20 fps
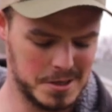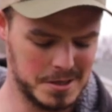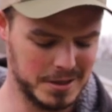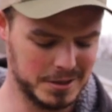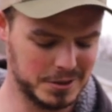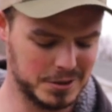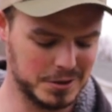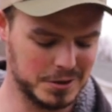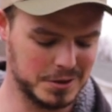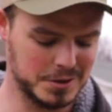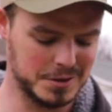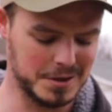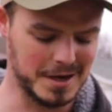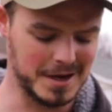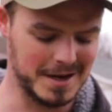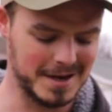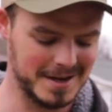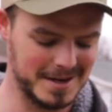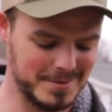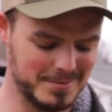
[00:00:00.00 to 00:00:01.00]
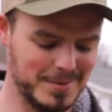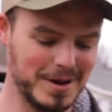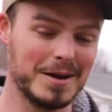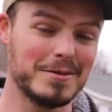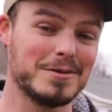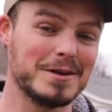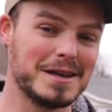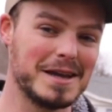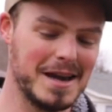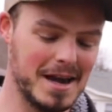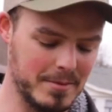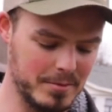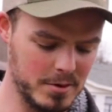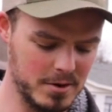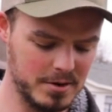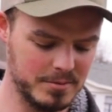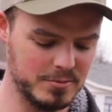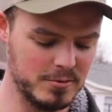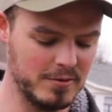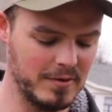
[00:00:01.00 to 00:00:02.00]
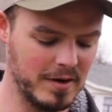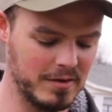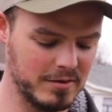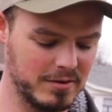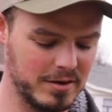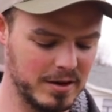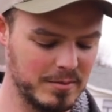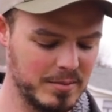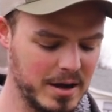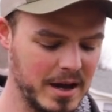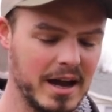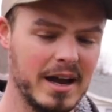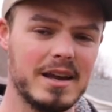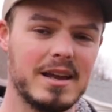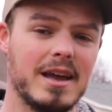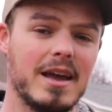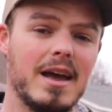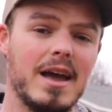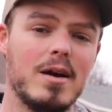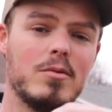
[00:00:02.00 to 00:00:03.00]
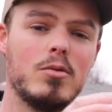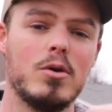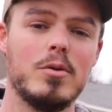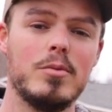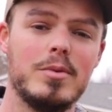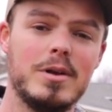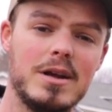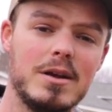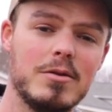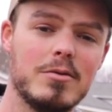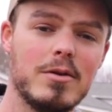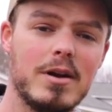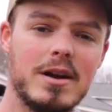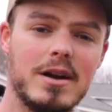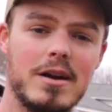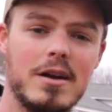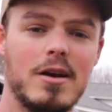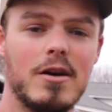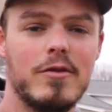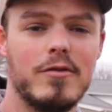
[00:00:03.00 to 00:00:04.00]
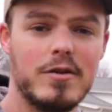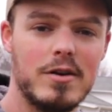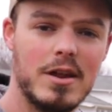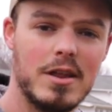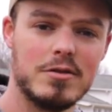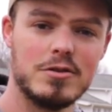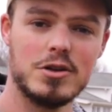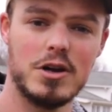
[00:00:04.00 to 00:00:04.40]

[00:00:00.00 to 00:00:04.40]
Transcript: let's just pick up the camera, move everything back, and we'll be ready to go for another